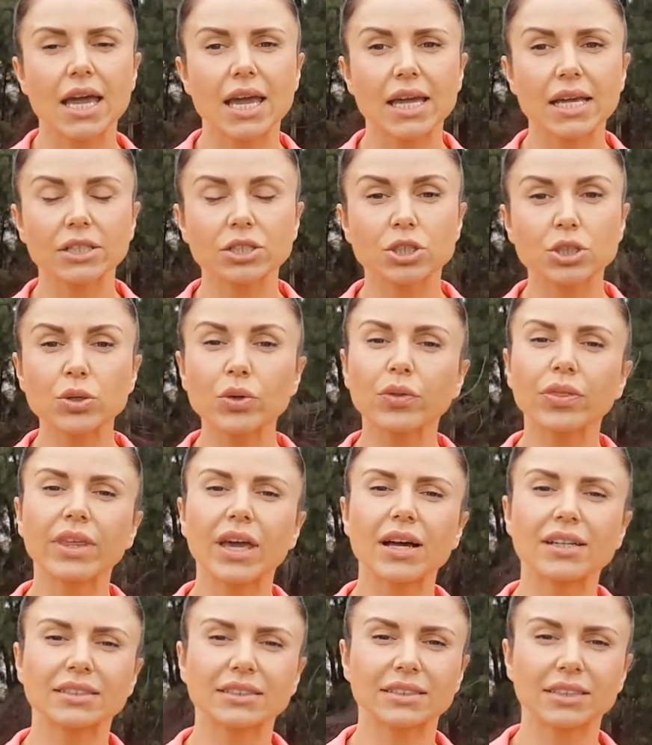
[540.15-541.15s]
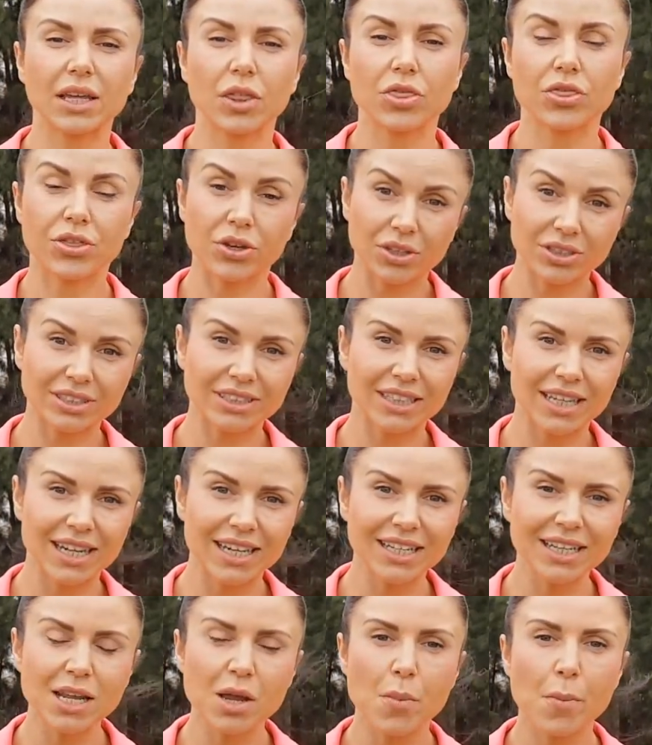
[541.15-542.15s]
in
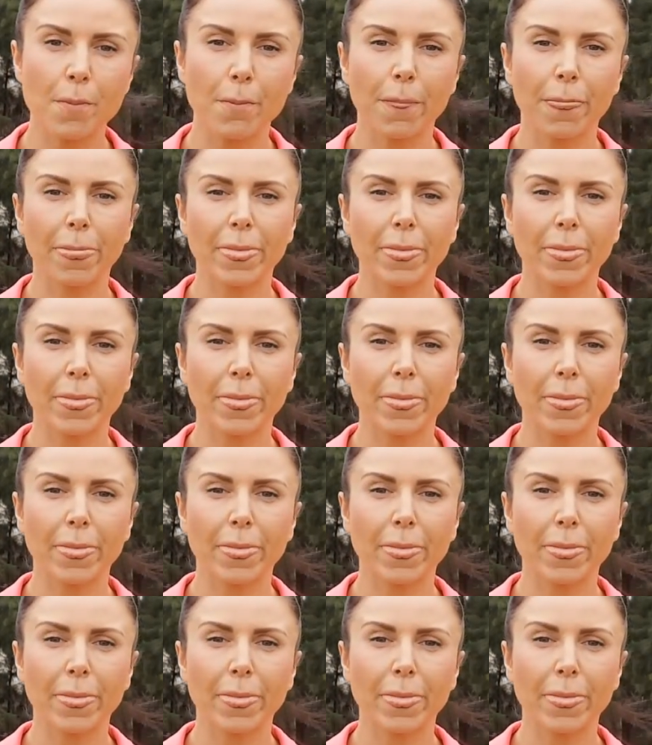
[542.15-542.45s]
2013.